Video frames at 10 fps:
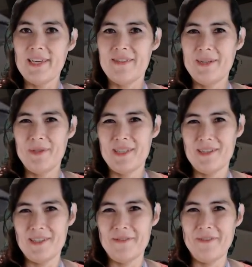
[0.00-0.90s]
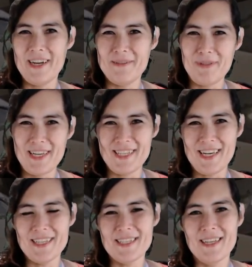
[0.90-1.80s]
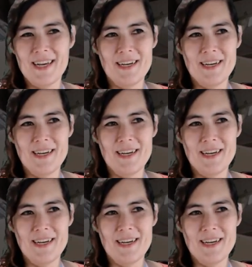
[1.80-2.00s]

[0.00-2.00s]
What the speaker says: of dumpster fire playtests,